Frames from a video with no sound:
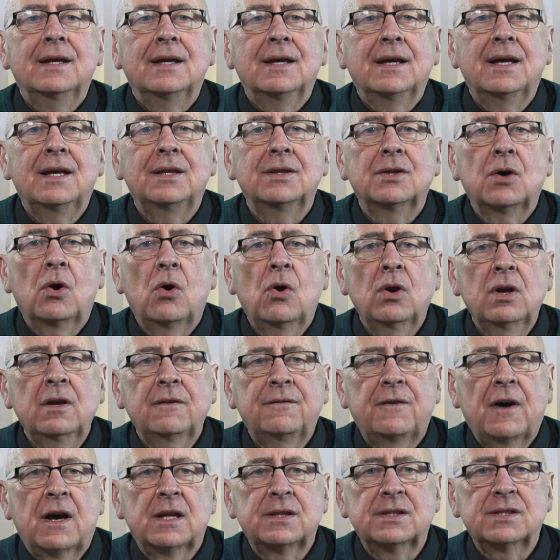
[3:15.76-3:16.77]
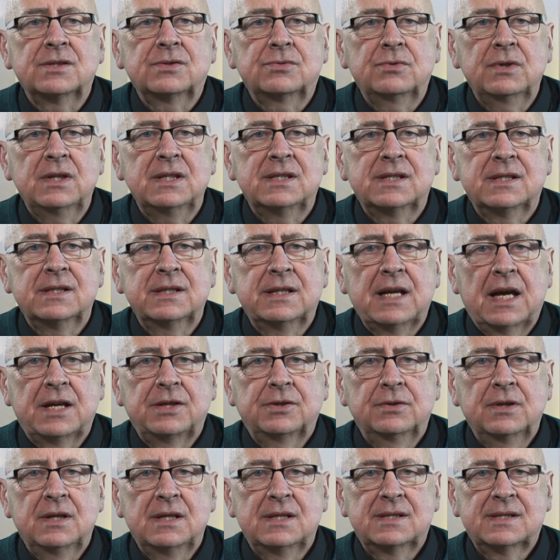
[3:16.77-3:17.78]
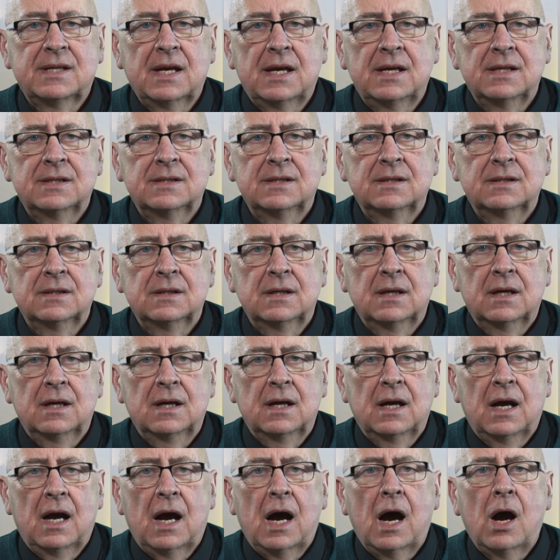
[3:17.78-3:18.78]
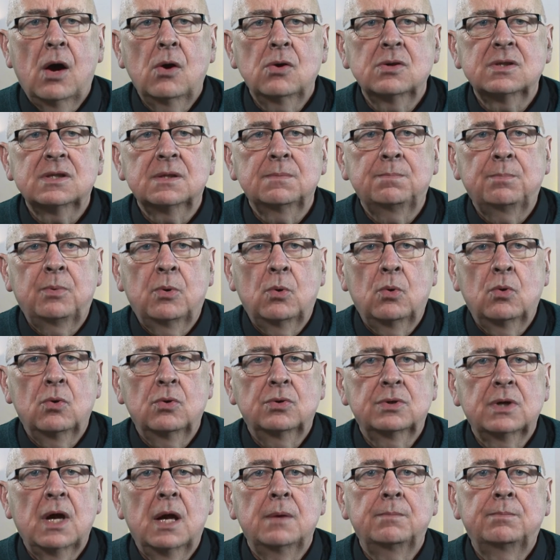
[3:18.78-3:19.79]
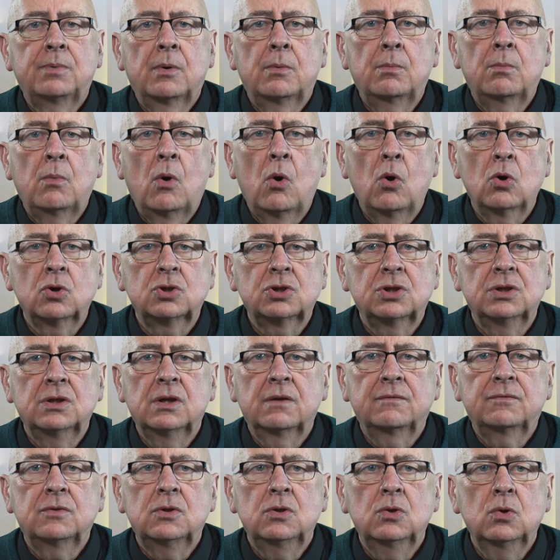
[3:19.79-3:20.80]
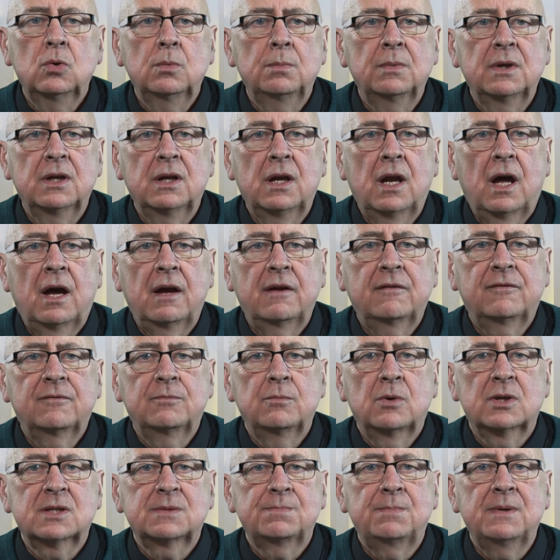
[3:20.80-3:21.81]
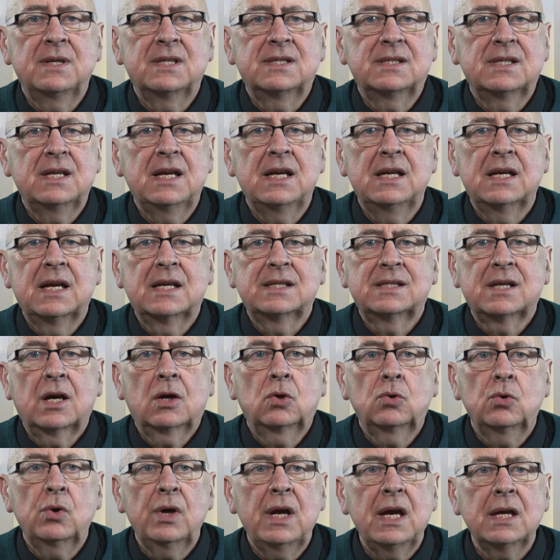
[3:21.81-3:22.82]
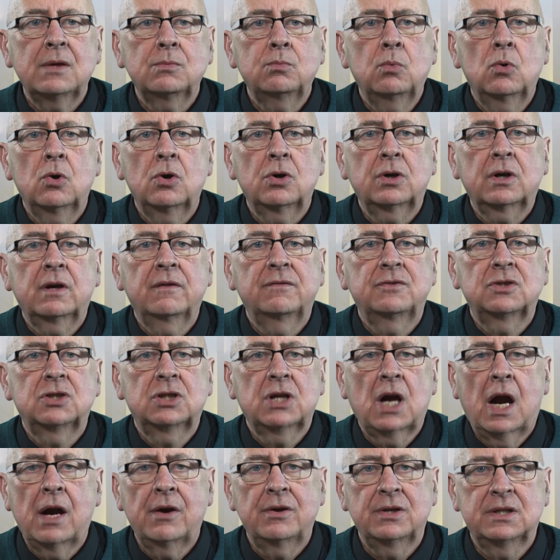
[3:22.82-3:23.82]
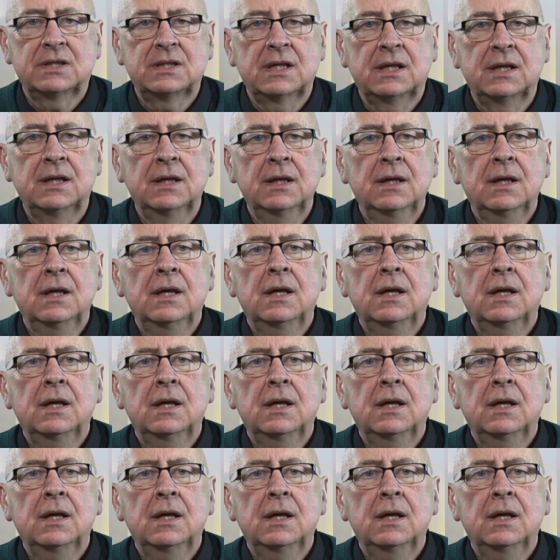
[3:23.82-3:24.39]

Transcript: In the Holy Father's recent letter, he says, "Our support and promotion of human life must be seen as a great work of charity,